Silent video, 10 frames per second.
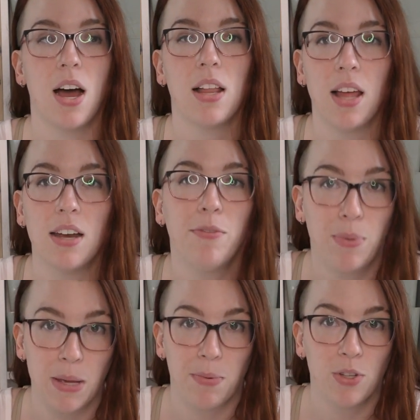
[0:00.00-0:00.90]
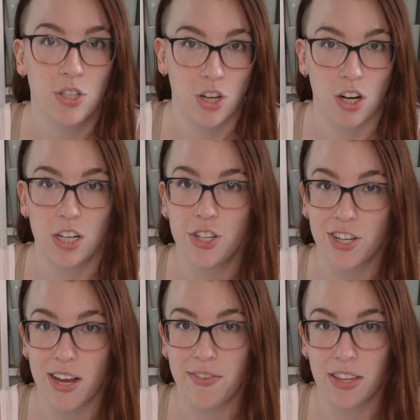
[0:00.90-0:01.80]
A lot of people started
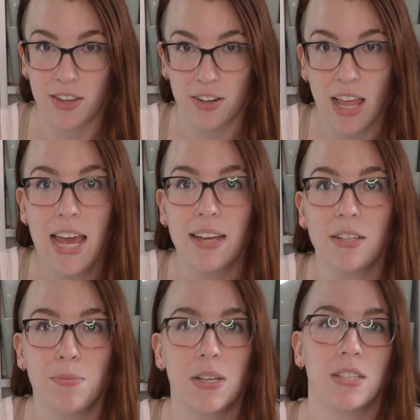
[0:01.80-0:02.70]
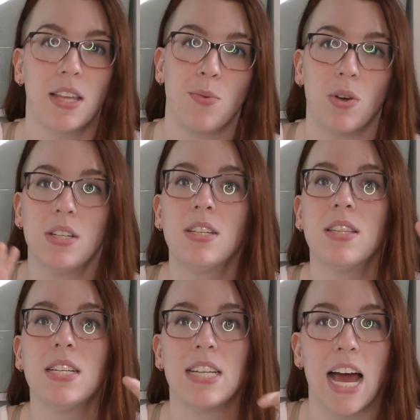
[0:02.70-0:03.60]
shaving their legs because they wanted
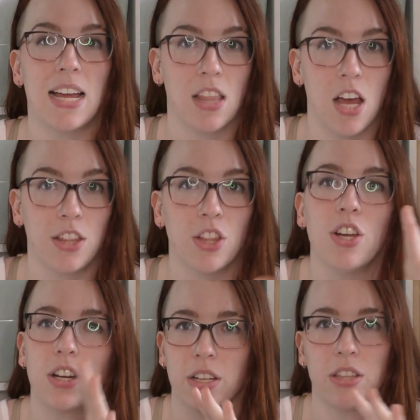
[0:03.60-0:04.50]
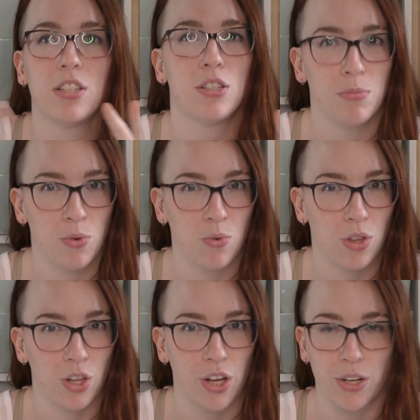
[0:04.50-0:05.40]
the nylon look, the smooth
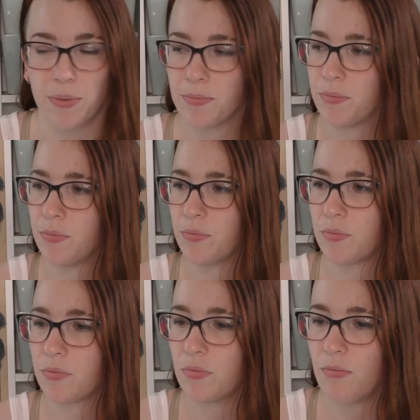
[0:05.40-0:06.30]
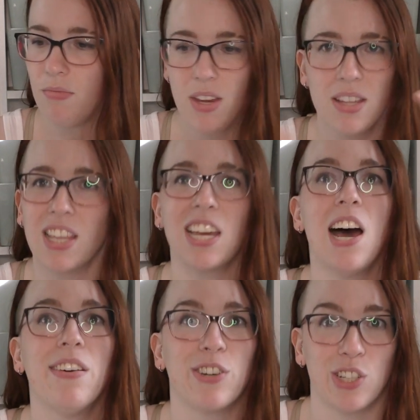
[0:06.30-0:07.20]
look, the
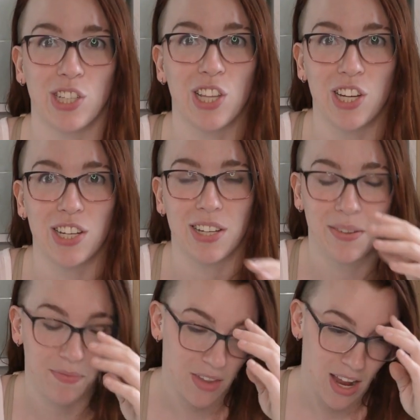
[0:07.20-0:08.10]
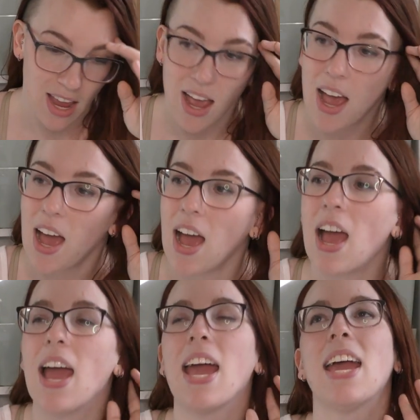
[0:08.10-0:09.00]
covered look.
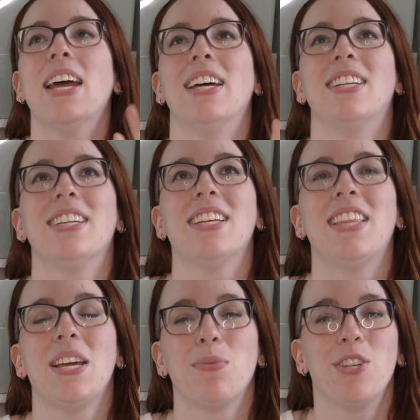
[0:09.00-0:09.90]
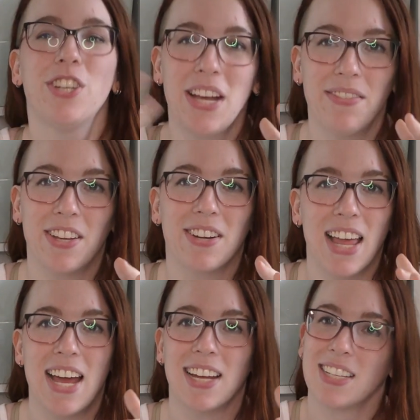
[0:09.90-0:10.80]
And they would shave their
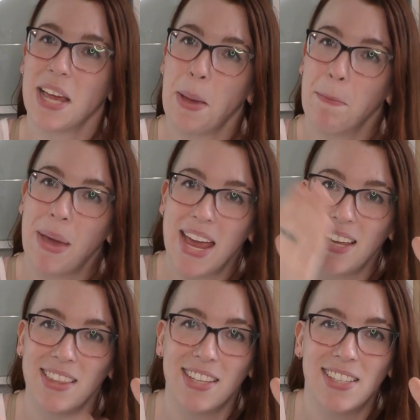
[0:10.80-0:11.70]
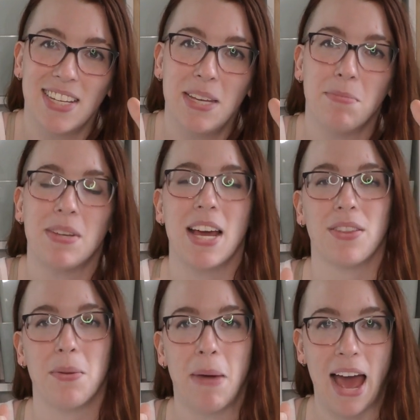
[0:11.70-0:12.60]
legs and paint the seam
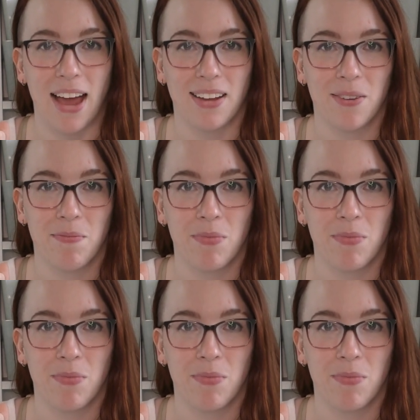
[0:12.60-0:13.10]
down the back.